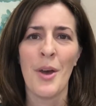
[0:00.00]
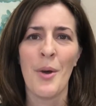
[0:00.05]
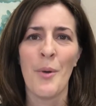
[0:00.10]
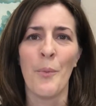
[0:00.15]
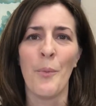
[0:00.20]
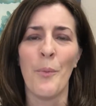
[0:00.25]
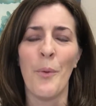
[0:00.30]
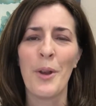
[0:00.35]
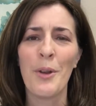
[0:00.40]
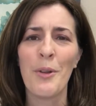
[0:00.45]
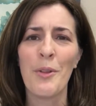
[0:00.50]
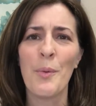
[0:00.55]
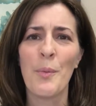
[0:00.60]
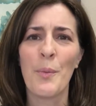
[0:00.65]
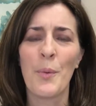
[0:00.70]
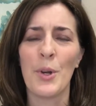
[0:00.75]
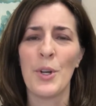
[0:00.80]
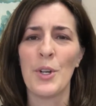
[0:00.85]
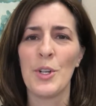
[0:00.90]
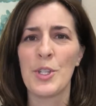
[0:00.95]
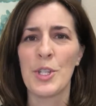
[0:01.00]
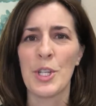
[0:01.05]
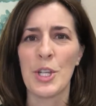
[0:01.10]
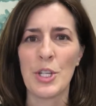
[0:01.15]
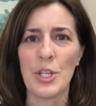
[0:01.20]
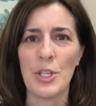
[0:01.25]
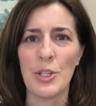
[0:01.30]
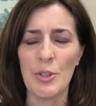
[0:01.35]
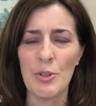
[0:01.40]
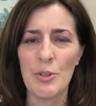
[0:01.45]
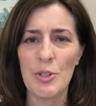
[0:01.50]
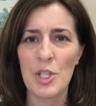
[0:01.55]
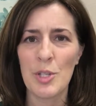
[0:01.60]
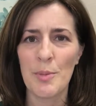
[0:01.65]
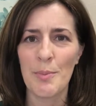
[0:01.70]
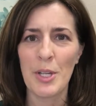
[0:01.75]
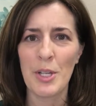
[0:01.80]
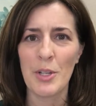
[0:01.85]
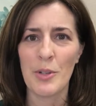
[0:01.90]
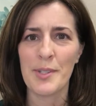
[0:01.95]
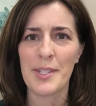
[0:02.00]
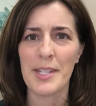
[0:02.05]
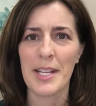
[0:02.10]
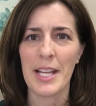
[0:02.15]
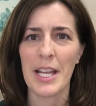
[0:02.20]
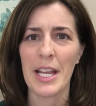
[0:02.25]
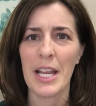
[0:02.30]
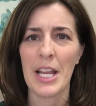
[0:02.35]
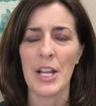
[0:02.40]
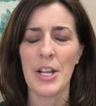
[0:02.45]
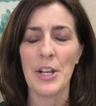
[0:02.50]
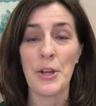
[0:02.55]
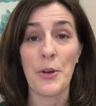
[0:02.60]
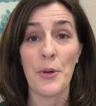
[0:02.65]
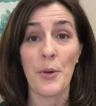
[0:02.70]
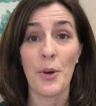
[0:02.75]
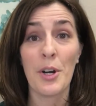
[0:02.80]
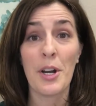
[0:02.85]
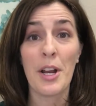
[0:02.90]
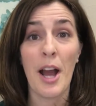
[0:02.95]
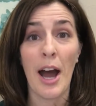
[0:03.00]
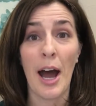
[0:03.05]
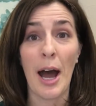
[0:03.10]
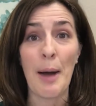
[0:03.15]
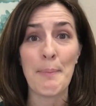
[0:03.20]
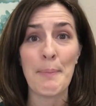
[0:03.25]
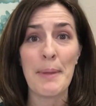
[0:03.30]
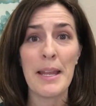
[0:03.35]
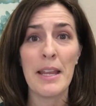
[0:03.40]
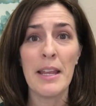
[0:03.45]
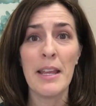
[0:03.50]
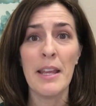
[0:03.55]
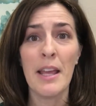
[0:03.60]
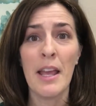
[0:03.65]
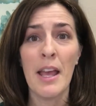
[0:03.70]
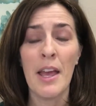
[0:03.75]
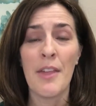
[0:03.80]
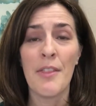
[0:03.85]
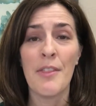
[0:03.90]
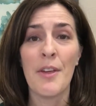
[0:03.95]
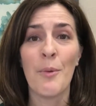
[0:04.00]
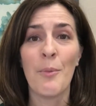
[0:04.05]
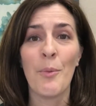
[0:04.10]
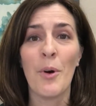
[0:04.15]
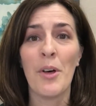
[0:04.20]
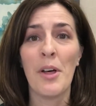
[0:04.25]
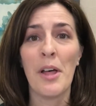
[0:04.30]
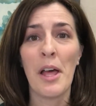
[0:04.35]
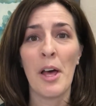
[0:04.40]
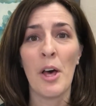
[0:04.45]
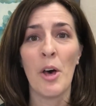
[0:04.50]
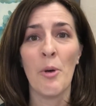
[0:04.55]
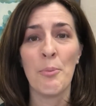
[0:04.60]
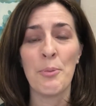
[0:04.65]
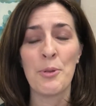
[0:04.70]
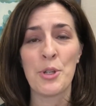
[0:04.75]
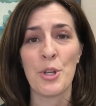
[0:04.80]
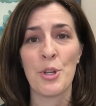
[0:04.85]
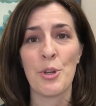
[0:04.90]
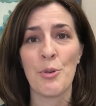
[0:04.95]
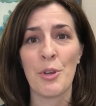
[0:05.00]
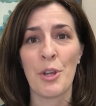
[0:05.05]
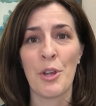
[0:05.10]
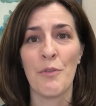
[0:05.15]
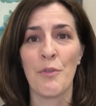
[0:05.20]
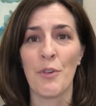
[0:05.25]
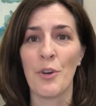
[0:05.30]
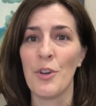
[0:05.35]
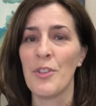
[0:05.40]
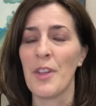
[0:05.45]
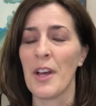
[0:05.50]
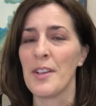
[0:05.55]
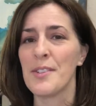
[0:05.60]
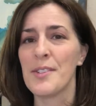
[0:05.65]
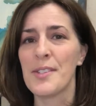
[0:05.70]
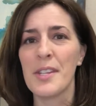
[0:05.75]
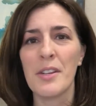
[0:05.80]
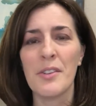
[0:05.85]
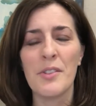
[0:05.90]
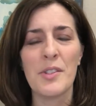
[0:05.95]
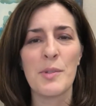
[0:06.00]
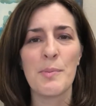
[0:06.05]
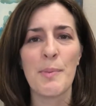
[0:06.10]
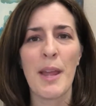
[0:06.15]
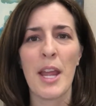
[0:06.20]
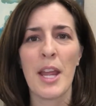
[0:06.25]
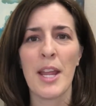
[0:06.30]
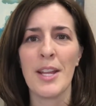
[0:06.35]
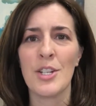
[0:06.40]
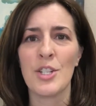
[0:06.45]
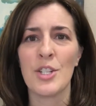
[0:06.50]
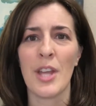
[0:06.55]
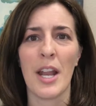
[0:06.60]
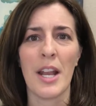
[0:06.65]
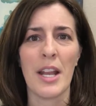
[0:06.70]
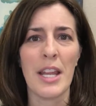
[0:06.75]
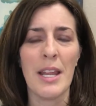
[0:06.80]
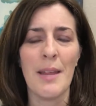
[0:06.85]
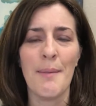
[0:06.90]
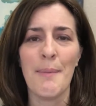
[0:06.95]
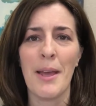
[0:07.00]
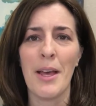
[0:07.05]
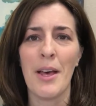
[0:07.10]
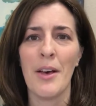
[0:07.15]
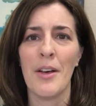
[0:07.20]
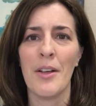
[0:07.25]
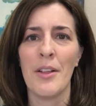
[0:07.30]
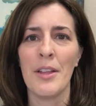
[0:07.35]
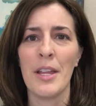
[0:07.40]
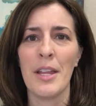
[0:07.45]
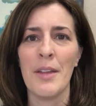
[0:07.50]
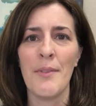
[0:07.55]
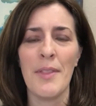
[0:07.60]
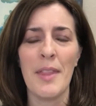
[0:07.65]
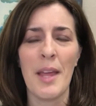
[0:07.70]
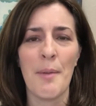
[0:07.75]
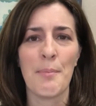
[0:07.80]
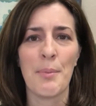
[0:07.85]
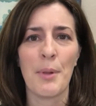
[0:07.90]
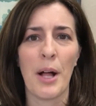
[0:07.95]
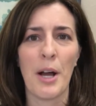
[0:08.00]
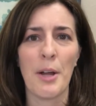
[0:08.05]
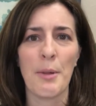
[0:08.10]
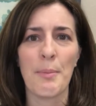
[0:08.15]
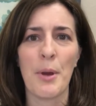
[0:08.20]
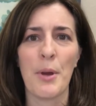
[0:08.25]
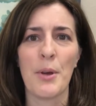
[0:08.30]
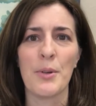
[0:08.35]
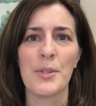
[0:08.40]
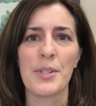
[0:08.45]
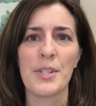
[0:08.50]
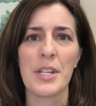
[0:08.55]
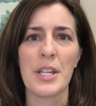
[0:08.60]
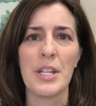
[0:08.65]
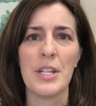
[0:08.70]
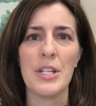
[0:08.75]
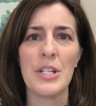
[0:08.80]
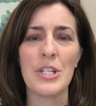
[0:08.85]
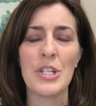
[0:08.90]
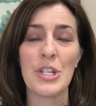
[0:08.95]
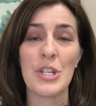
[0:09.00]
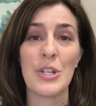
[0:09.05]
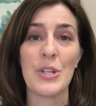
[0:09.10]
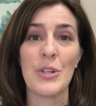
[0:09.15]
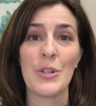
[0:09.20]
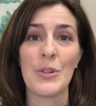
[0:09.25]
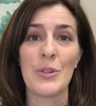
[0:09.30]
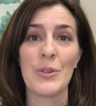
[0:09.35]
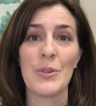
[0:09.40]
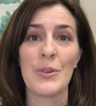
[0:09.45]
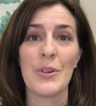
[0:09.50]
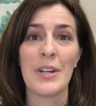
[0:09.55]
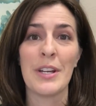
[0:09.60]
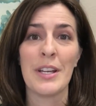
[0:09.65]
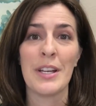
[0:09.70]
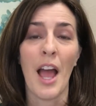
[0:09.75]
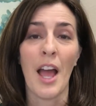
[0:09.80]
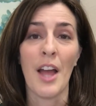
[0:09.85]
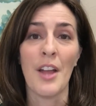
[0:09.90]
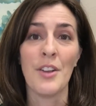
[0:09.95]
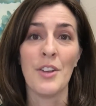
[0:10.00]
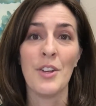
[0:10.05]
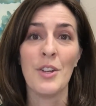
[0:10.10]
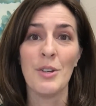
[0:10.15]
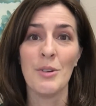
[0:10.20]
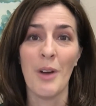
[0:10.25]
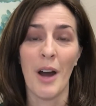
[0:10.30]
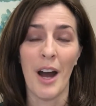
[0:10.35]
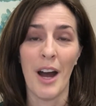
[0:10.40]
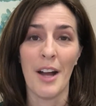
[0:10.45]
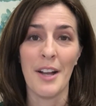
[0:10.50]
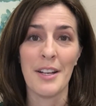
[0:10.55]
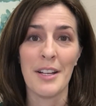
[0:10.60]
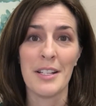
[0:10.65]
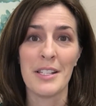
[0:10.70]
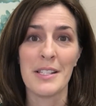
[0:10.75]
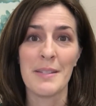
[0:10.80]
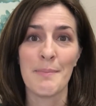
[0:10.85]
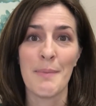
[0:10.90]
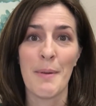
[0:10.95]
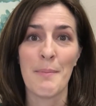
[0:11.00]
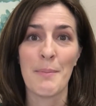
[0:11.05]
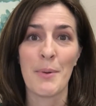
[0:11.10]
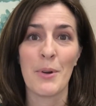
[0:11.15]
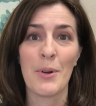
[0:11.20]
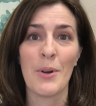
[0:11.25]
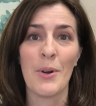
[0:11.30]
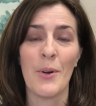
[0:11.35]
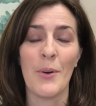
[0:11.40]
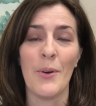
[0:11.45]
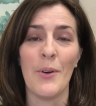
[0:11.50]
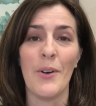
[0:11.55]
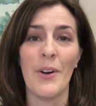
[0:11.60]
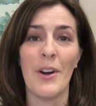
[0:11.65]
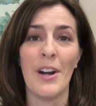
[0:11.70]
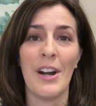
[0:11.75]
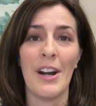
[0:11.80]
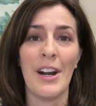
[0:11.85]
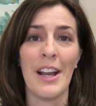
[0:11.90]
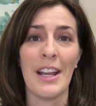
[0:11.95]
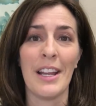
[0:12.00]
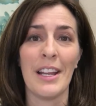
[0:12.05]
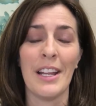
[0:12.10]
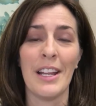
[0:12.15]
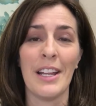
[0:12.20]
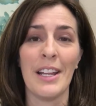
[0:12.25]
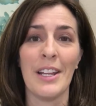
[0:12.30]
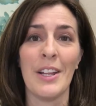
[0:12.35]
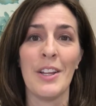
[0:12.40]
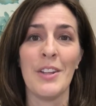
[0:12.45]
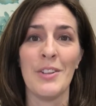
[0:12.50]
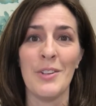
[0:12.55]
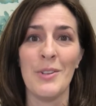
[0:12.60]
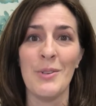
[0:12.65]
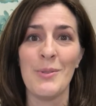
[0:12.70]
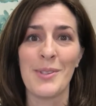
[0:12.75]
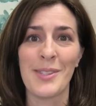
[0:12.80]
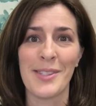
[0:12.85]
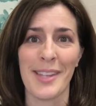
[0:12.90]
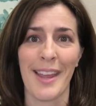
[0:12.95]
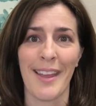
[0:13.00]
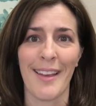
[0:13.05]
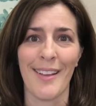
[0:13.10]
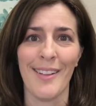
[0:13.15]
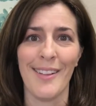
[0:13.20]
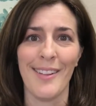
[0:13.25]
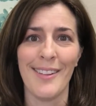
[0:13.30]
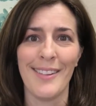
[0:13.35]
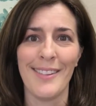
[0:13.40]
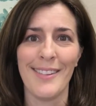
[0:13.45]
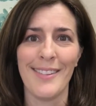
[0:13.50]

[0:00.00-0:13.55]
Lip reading: What are the words that you should be using in your copy that will help to convert that sales page, that email, even that blog post into a new audience member or a new sale?